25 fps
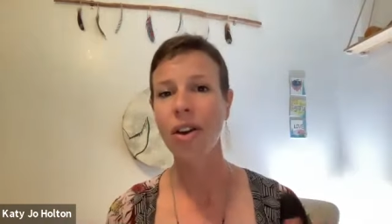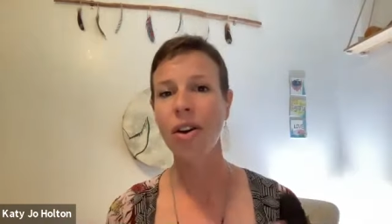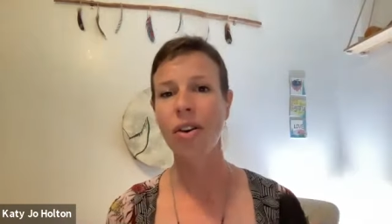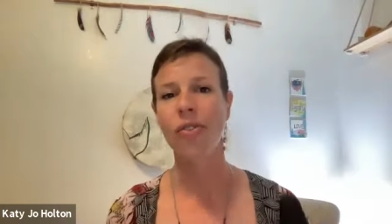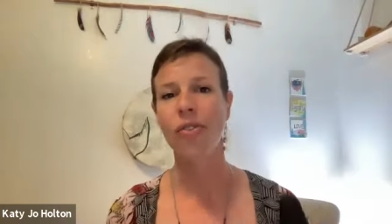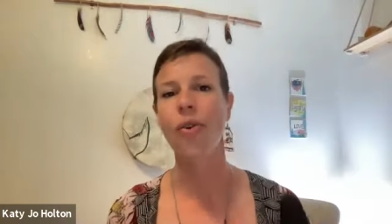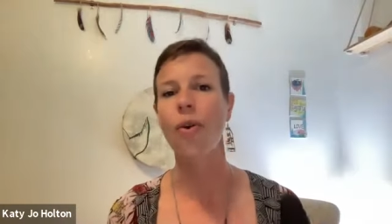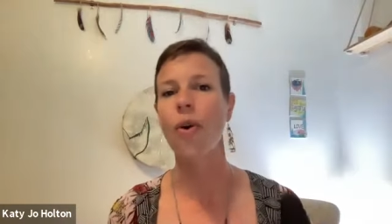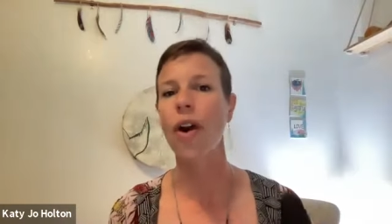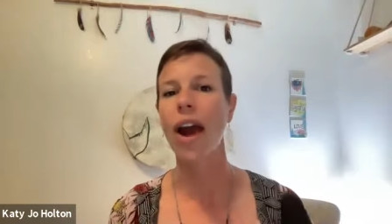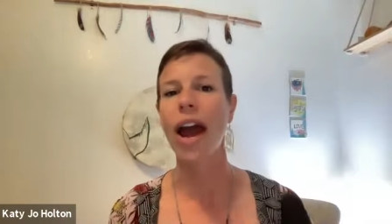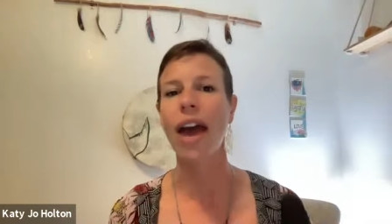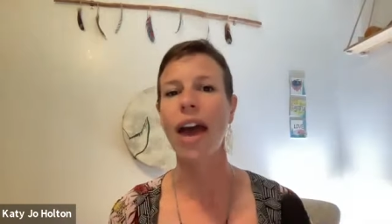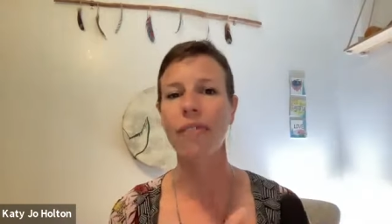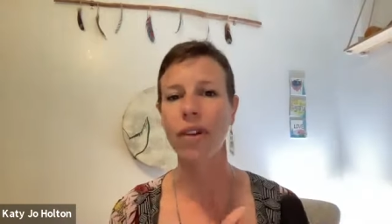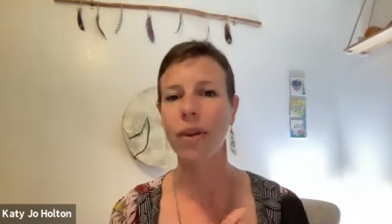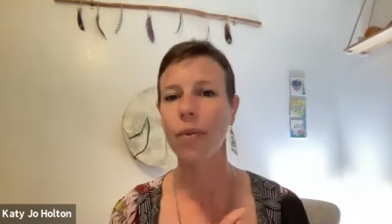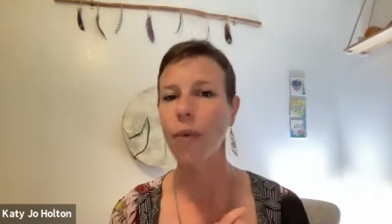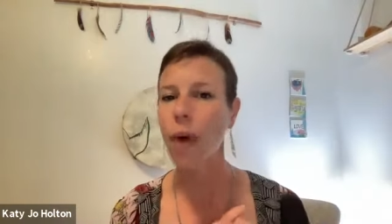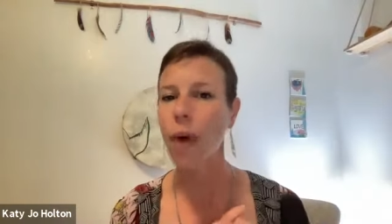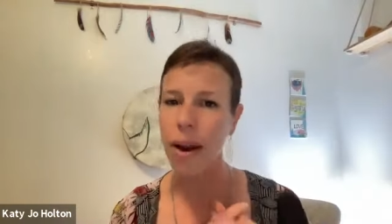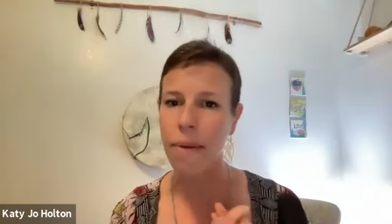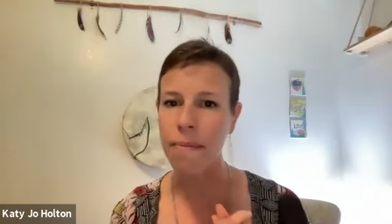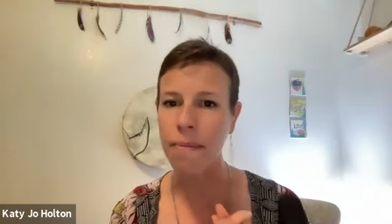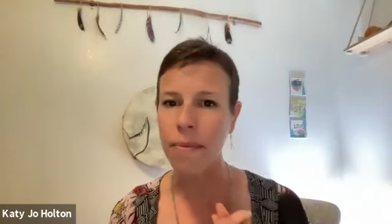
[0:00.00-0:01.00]
for
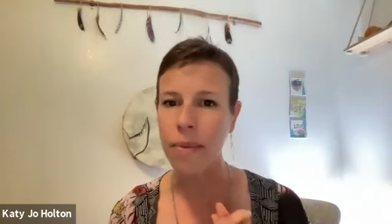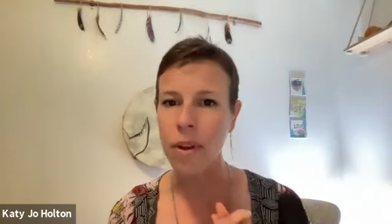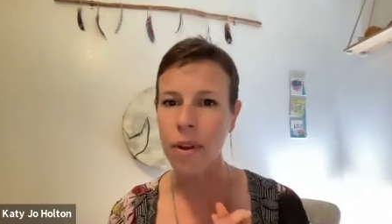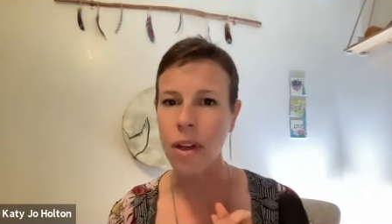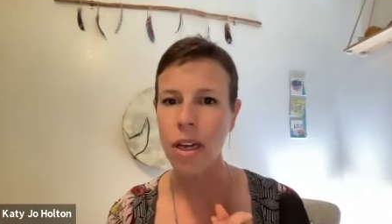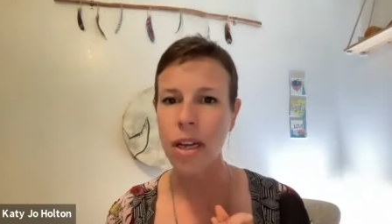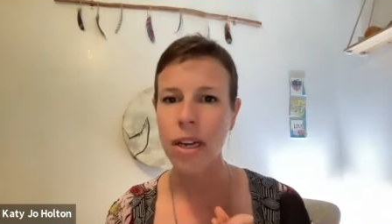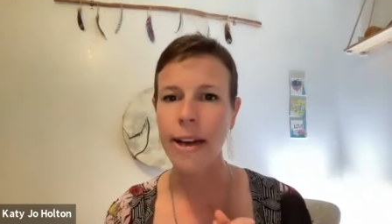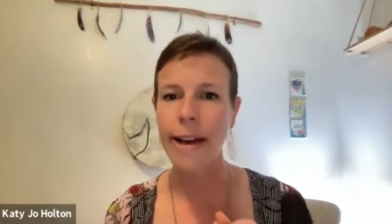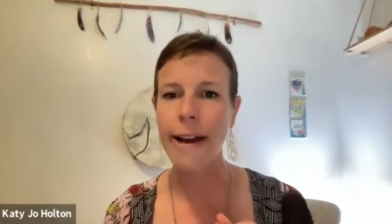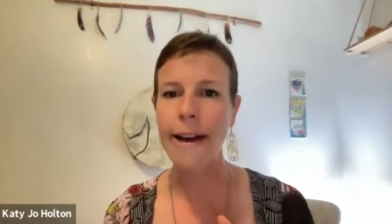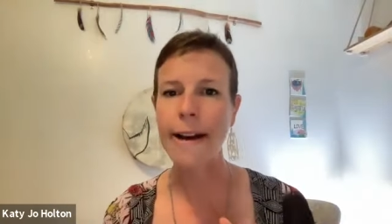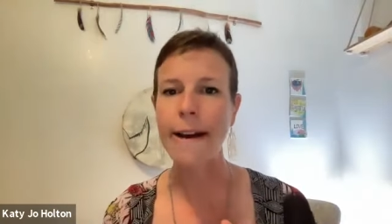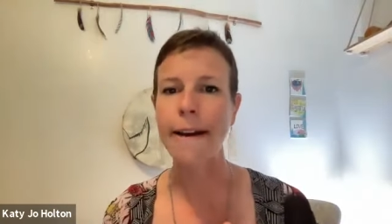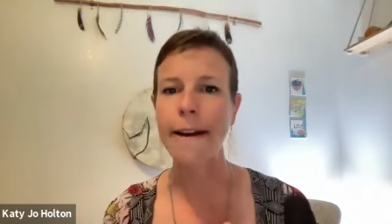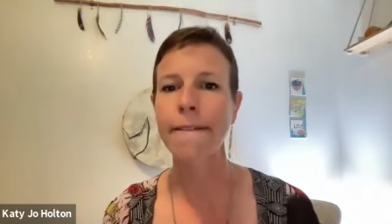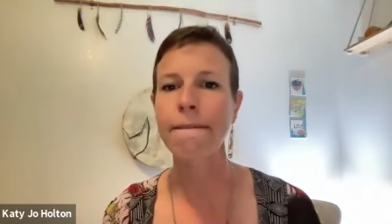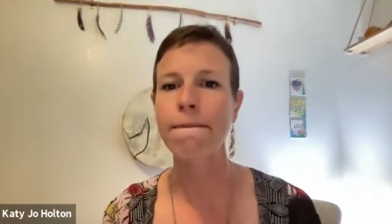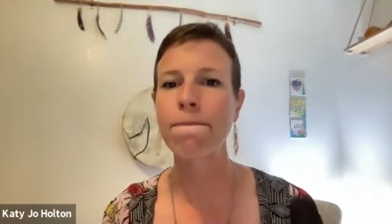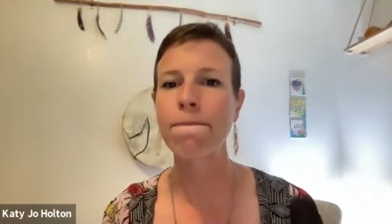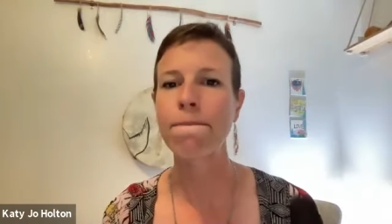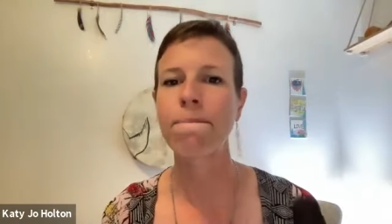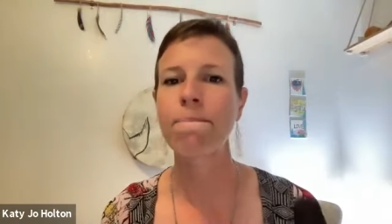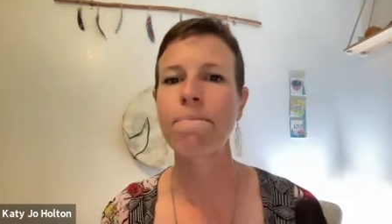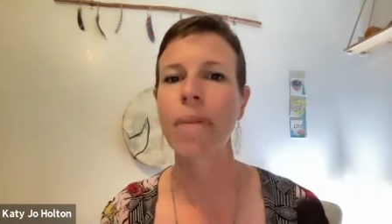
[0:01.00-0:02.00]
everyone.
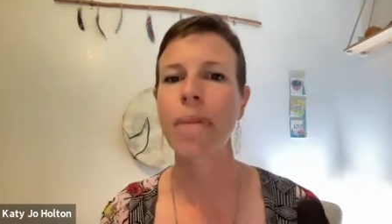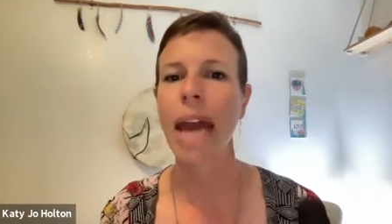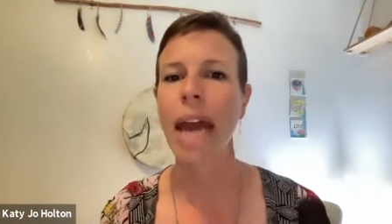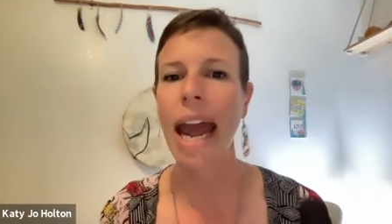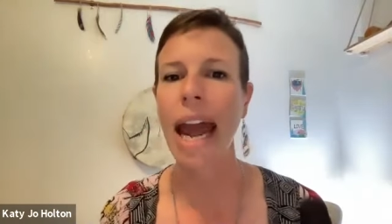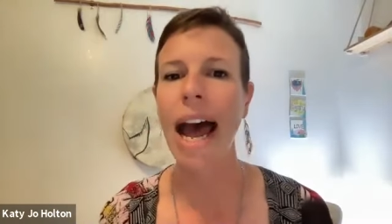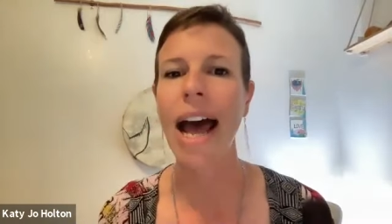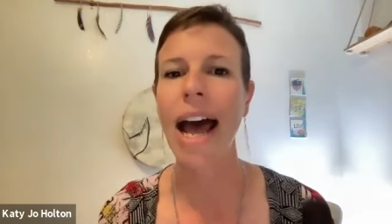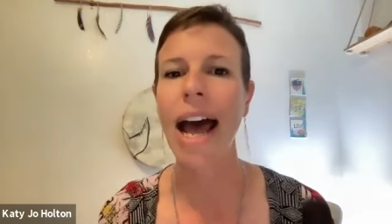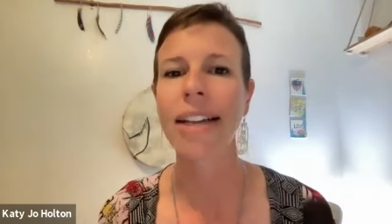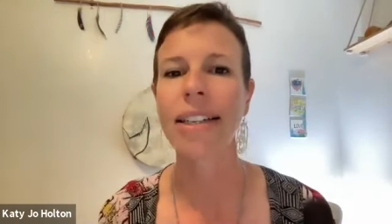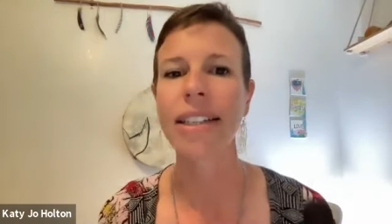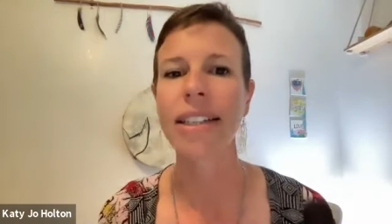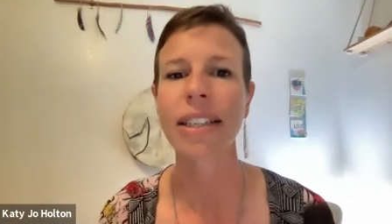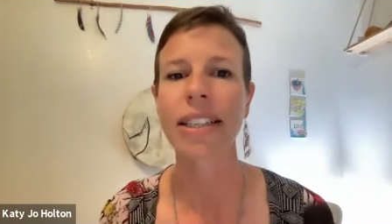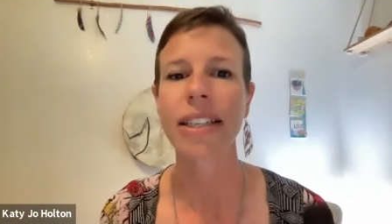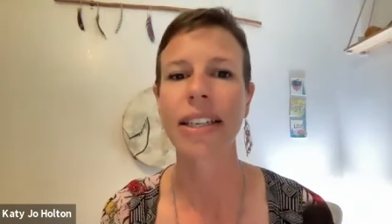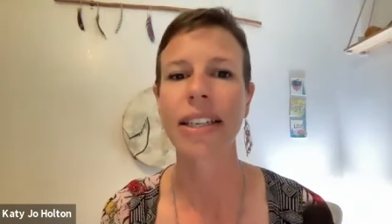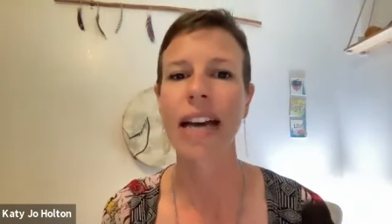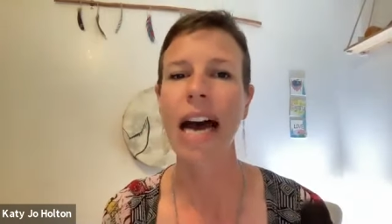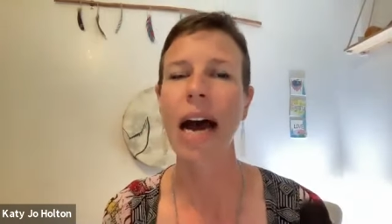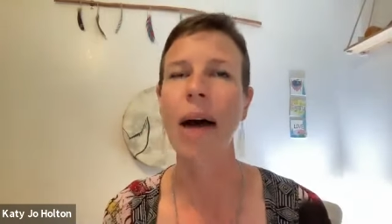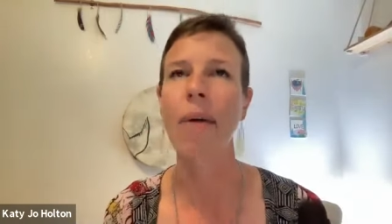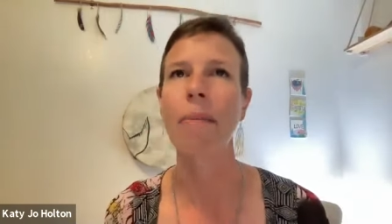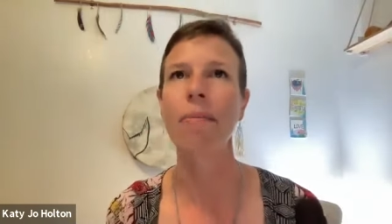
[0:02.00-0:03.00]
Um, and
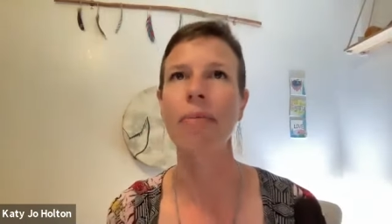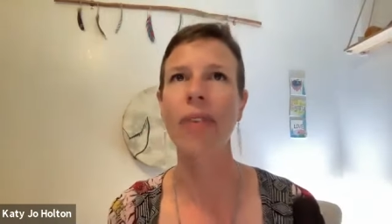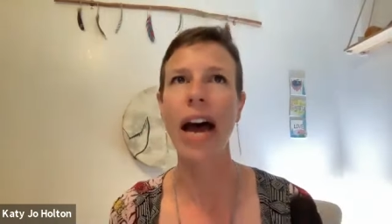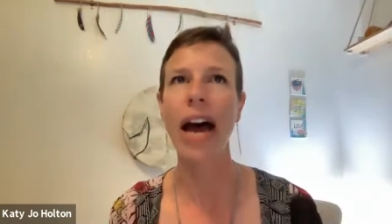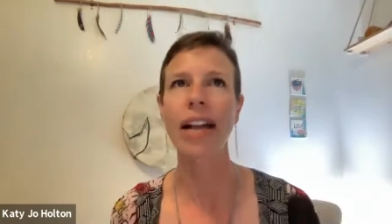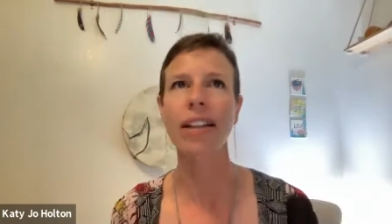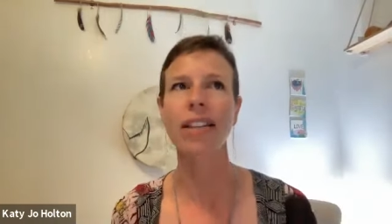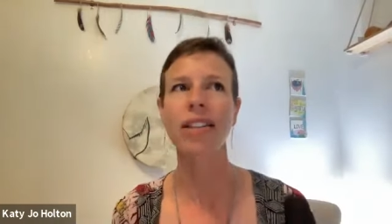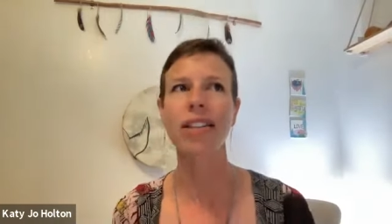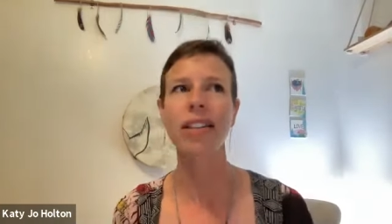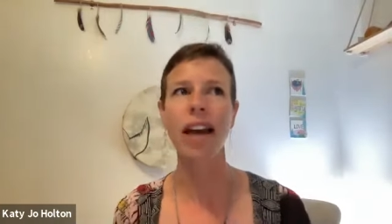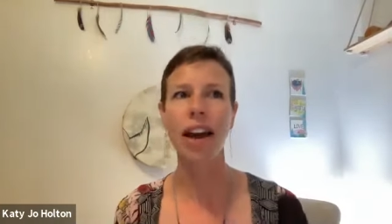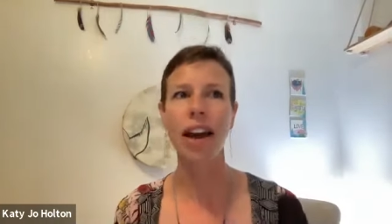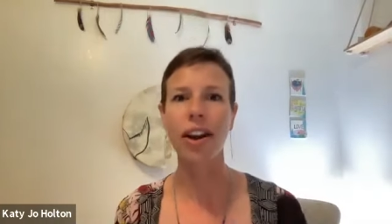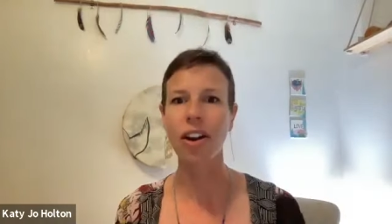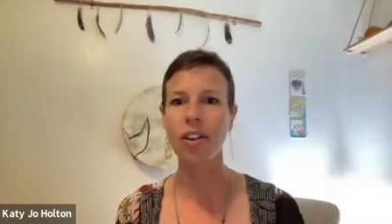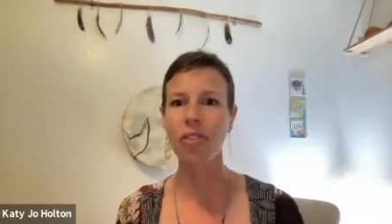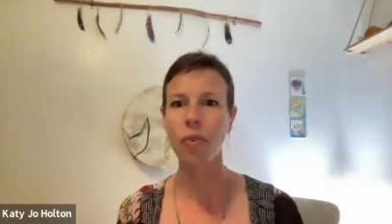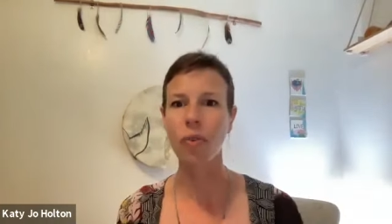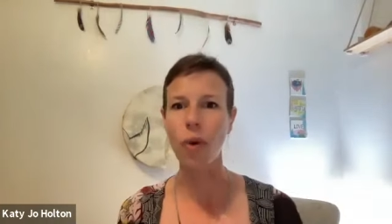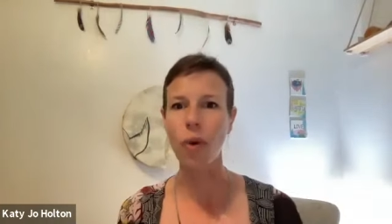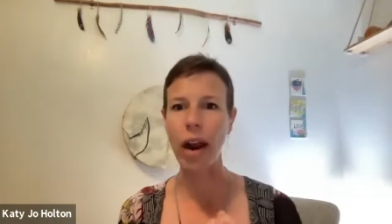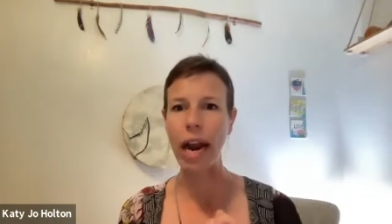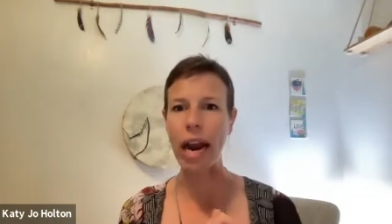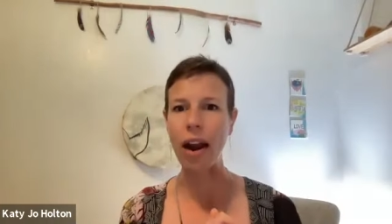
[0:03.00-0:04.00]
um, that's kind
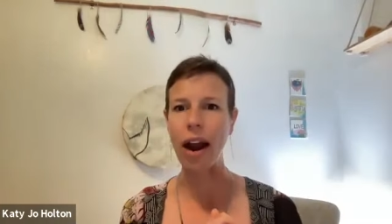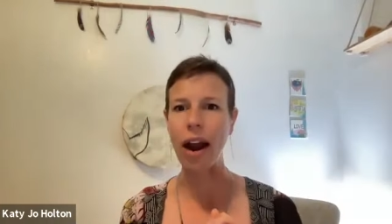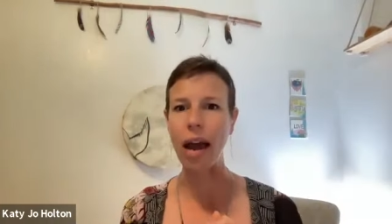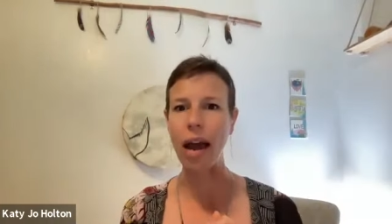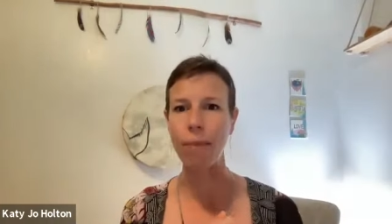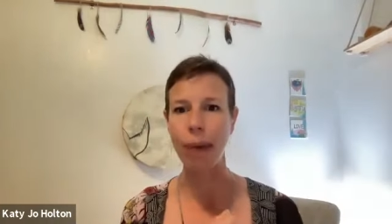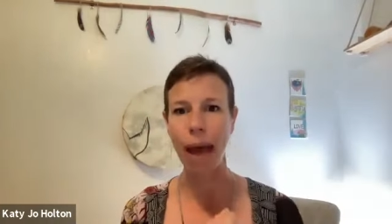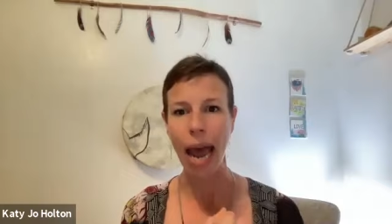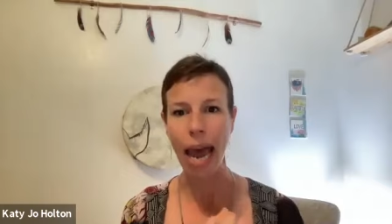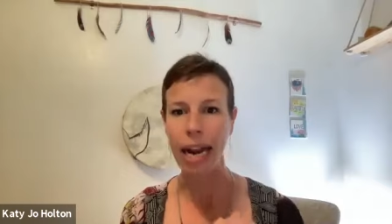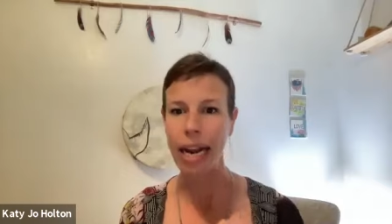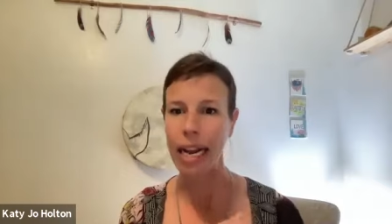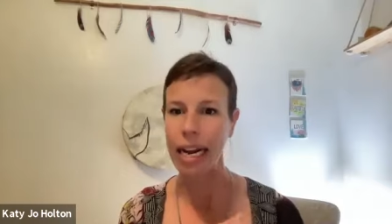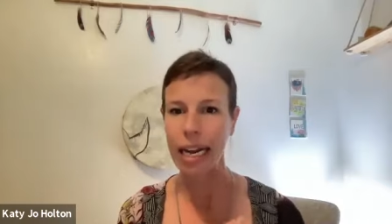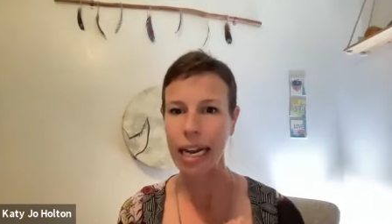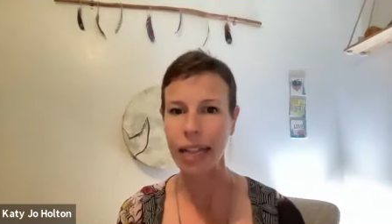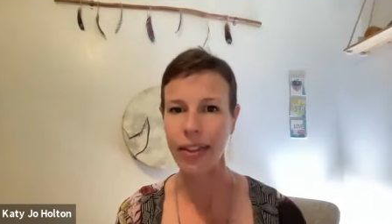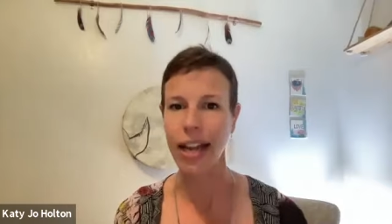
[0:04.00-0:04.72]
of where I'm headed.